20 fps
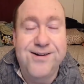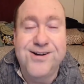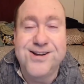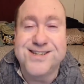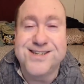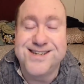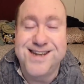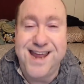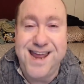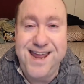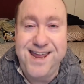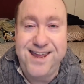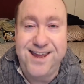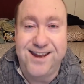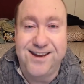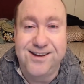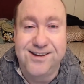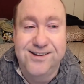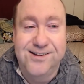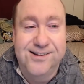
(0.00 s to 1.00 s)
is
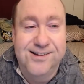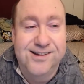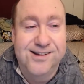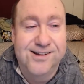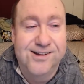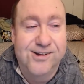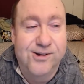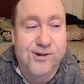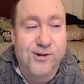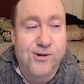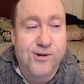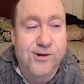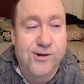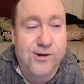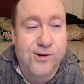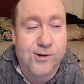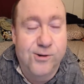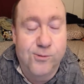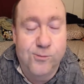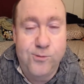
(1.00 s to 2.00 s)
naked.
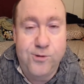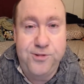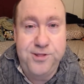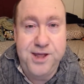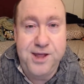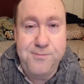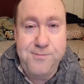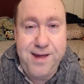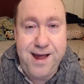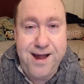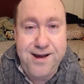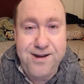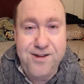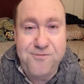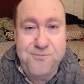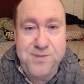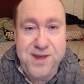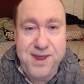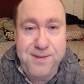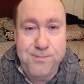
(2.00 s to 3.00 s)
Well, the amount
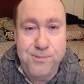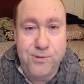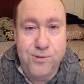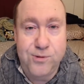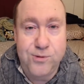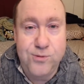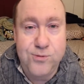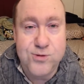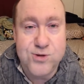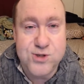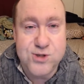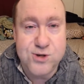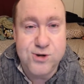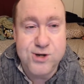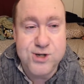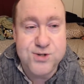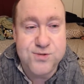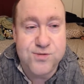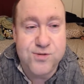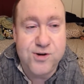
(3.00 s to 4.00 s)
of people who
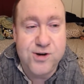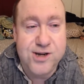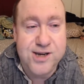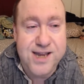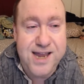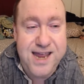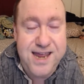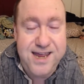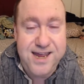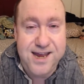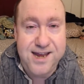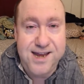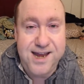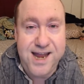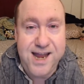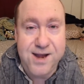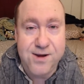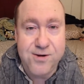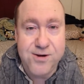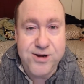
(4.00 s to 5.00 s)
searched for naked
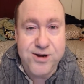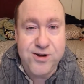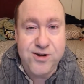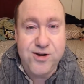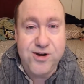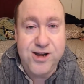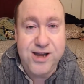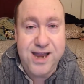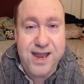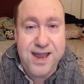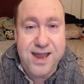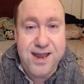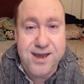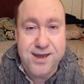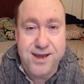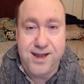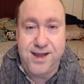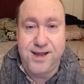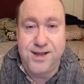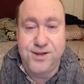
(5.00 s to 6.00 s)
Aaron
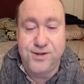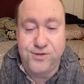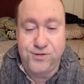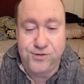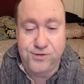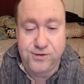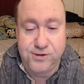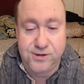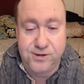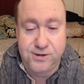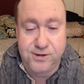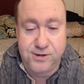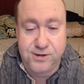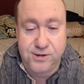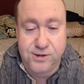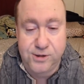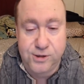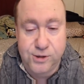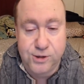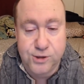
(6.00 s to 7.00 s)
Hernandez
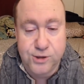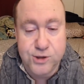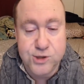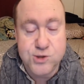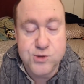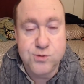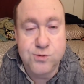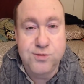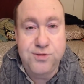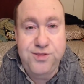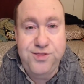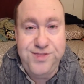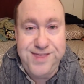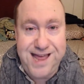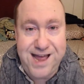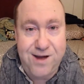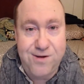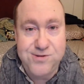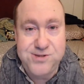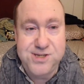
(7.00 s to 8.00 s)
drew
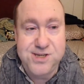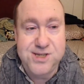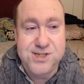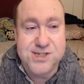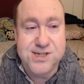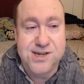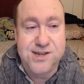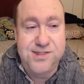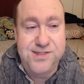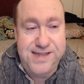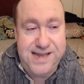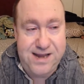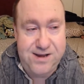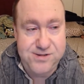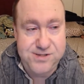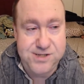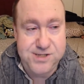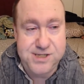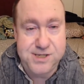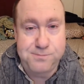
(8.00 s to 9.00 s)
thousands and
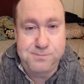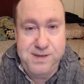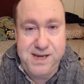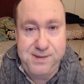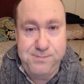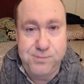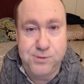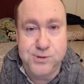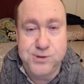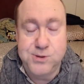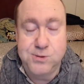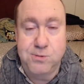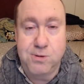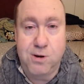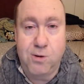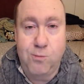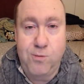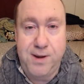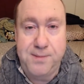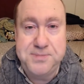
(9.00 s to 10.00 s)
thousands of people to our
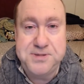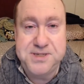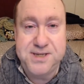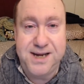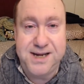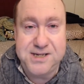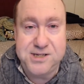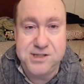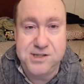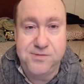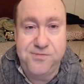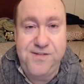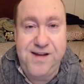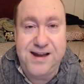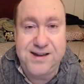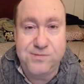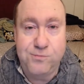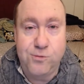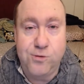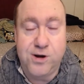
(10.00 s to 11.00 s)
website, to the
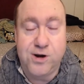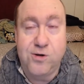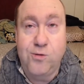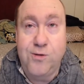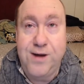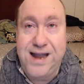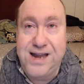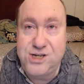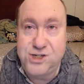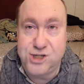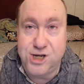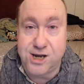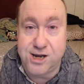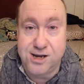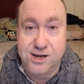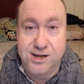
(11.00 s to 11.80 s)
fact where it crashed it.